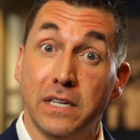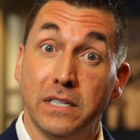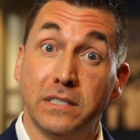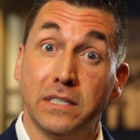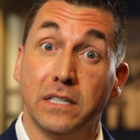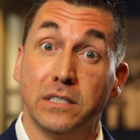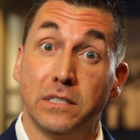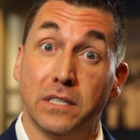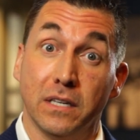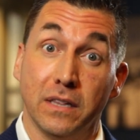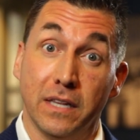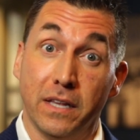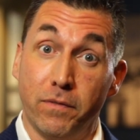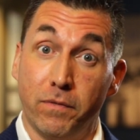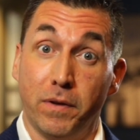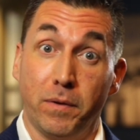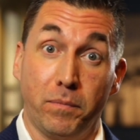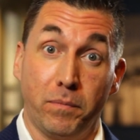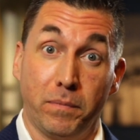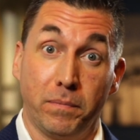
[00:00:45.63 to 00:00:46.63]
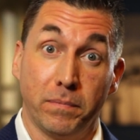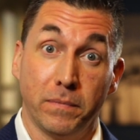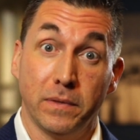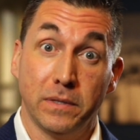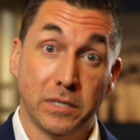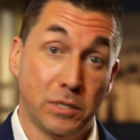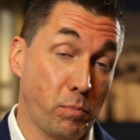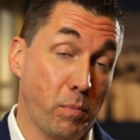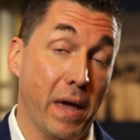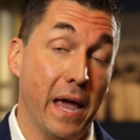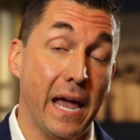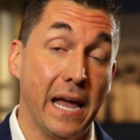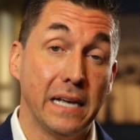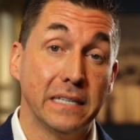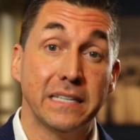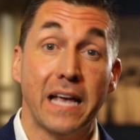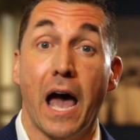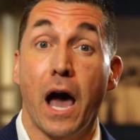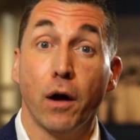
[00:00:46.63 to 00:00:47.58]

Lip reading: this into living space,